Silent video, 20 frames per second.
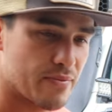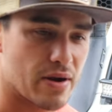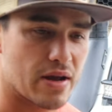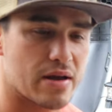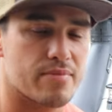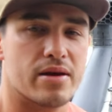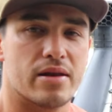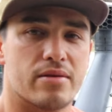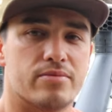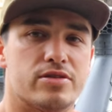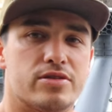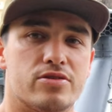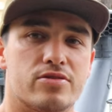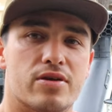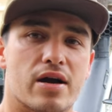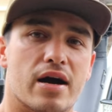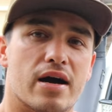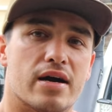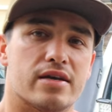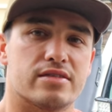I recommend them to you
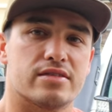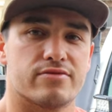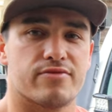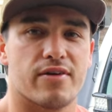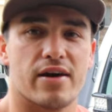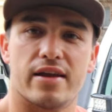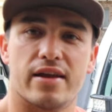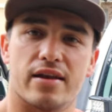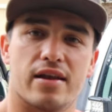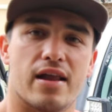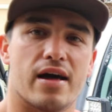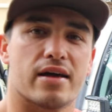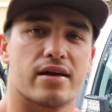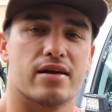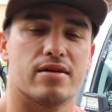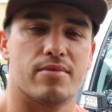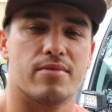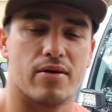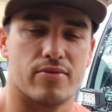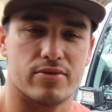guys. If I didn't like
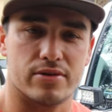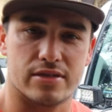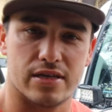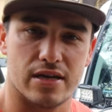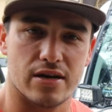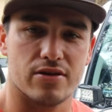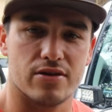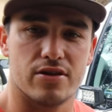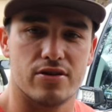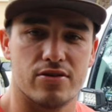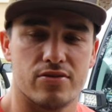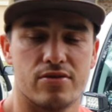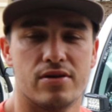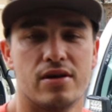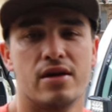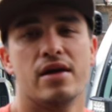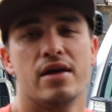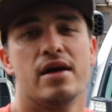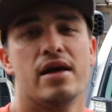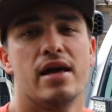them, I would tell you.
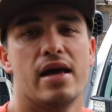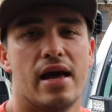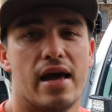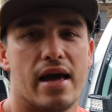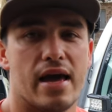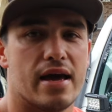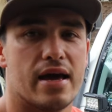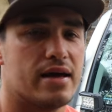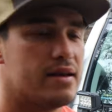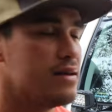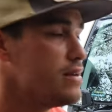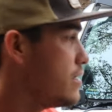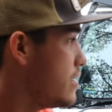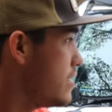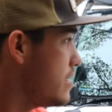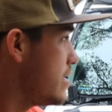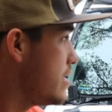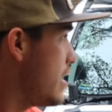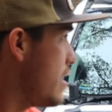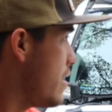And
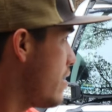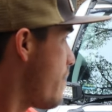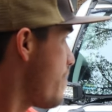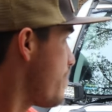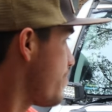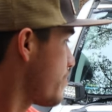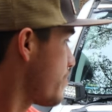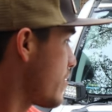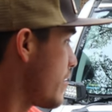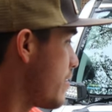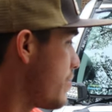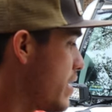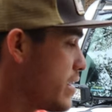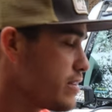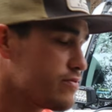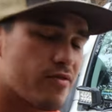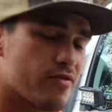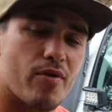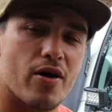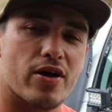uh, yeah,
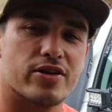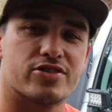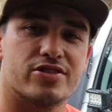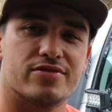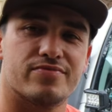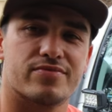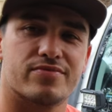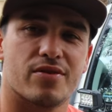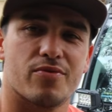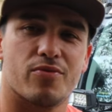thanks for watching.